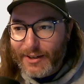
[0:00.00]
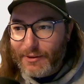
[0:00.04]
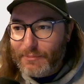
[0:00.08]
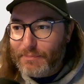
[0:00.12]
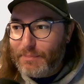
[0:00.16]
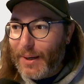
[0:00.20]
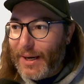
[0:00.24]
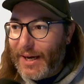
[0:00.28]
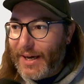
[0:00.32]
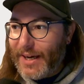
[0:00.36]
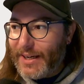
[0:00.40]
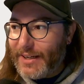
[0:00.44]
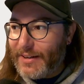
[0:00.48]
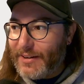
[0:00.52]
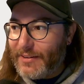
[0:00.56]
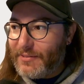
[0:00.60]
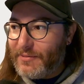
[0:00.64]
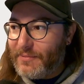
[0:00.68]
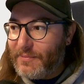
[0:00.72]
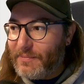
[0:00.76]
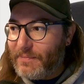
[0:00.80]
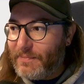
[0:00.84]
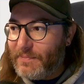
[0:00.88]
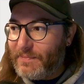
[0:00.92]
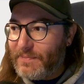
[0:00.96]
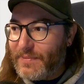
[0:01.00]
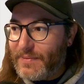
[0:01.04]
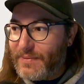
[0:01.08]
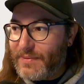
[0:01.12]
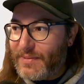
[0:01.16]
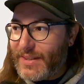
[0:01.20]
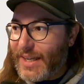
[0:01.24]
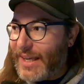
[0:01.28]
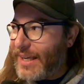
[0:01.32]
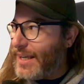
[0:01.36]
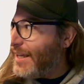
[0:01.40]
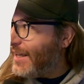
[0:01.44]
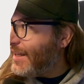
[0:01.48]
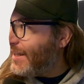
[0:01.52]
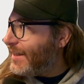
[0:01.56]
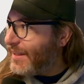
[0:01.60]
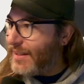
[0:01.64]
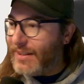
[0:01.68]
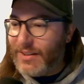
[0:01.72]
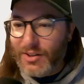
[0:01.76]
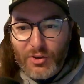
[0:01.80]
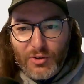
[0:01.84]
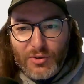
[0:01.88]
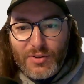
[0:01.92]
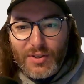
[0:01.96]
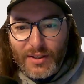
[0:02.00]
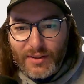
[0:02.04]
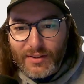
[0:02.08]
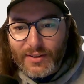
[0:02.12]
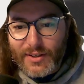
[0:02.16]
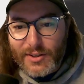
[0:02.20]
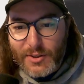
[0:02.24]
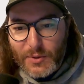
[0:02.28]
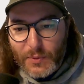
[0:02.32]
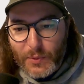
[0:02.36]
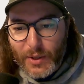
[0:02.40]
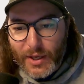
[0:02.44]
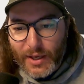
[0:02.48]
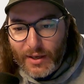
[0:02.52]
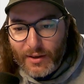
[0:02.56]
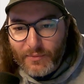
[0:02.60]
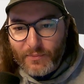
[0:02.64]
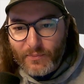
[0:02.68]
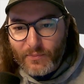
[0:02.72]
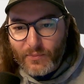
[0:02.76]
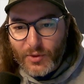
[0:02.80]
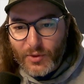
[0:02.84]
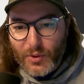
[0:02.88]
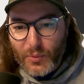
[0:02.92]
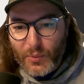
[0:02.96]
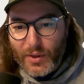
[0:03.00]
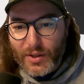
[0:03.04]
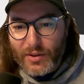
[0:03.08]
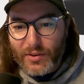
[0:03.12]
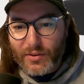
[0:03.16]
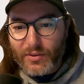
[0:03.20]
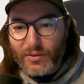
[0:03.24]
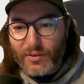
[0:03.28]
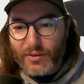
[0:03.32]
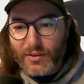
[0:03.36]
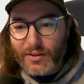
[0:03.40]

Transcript: But using this wing with